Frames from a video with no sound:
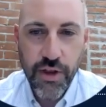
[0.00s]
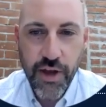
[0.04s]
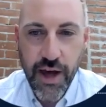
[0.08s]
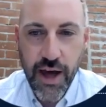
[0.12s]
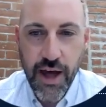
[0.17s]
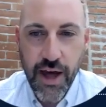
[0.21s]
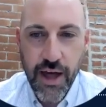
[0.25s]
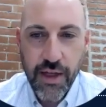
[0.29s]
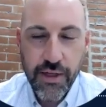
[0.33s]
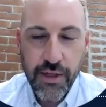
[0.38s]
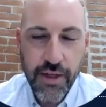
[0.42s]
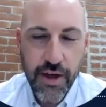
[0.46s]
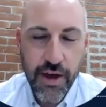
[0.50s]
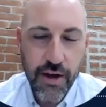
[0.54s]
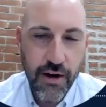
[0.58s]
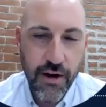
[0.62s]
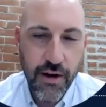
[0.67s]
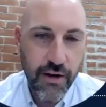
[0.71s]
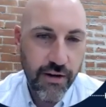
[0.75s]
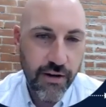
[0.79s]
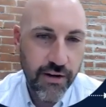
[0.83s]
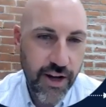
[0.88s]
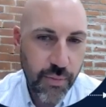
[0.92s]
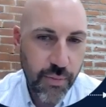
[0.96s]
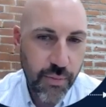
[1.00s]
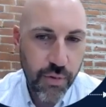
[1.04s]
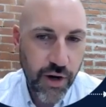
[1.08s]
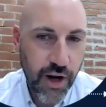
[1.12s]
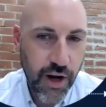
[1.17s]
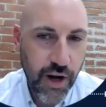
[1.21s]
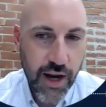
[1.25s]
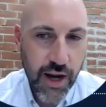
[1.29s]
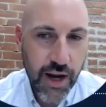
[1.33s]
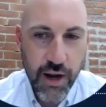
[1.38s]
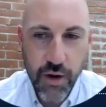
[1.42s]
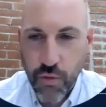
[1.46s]
that they are
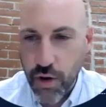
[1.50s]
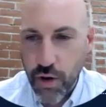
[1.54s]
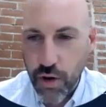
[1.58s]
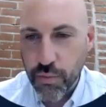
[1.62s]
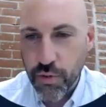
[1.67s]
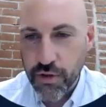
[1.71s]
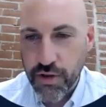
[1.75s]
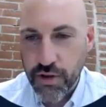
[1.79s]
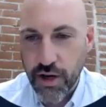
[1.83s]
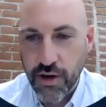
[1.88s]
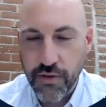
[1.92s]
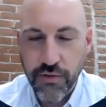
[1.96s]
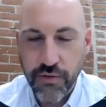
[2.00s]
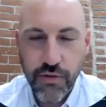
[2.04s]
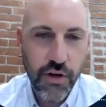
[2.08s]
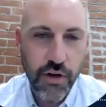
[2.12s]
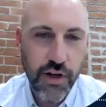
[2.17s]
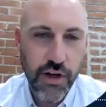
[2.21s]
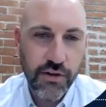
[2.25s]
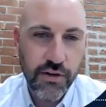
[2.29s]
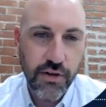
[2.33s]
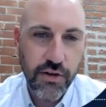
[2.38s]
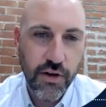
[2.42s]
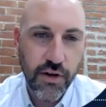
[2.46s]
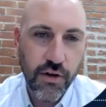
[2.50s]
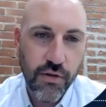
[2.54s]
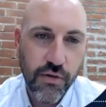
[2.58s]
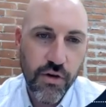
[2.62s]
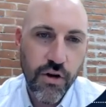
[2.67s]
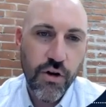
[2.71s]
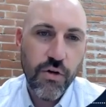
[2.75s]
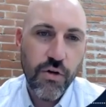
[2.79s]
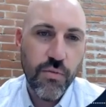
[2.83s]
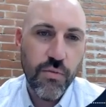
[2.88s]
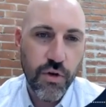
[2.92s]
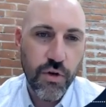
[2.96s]
deprecating 1% of cookies in
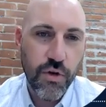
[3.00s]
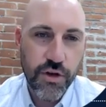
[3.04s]
Chrome,